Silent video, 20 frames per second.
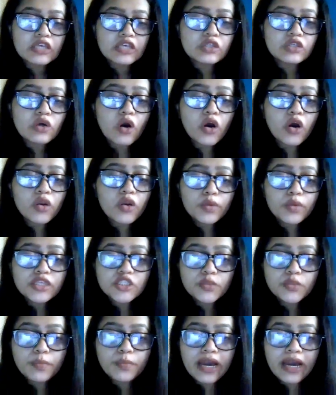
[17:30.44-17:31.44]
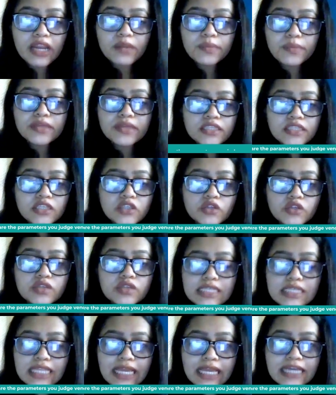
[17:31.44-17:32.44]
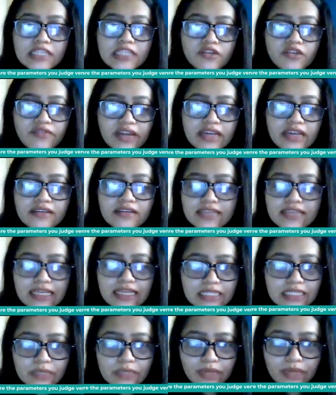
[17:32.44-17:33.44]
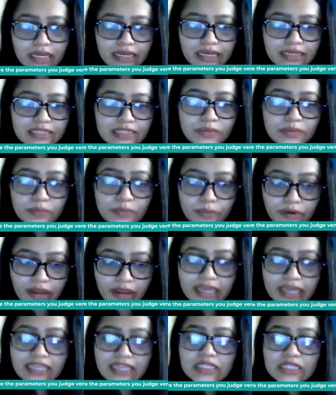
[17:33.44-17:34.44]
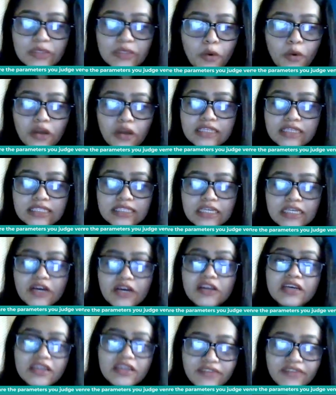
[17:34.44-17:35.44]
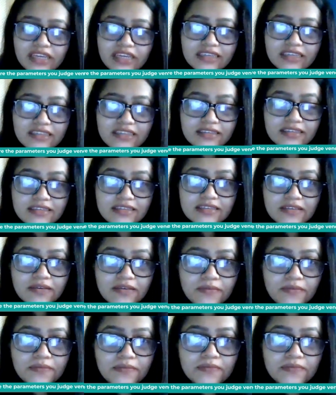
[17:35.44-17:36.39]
So on which parameter do you select your vendors and suppliers? Price, quality, or convenience?